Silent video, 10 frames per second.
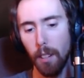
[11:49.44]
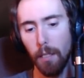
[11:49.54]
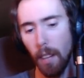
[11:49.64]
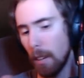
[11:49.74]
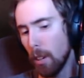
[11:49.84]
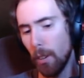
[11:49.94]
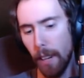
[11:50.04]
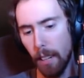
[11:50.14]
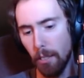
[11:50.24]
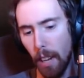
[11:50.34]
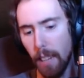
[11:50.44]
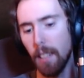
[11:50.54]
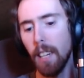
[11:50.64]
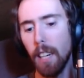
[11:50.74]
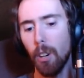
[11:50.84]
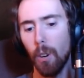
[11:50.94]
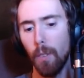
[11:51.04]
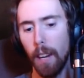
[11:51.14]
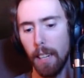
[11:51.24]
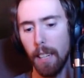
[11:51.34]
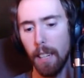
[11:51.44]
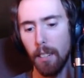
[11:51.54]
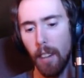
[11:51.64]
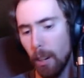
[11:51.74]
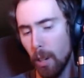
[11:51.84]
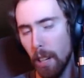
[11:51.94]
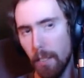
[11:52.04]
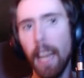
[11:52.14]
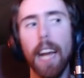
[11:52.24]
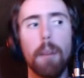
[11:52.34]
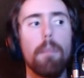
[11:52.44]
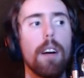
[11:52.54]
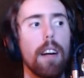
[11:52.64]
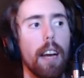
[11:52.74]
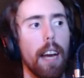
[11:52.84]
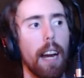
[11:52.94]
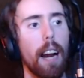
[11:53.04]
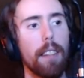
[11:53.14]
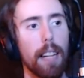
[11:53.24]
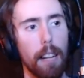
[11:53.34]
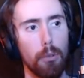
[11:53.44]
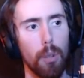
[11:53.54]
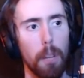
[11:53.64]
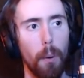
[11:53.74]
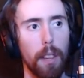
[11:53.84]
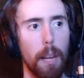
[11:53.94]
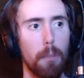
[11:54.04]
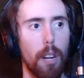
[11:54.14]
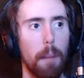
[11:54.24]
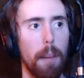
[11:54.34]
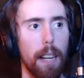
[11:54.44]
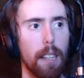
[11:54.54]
don't know, like the sanctity or like the integrity of the game. And I think that's really the point that I'm trying to make.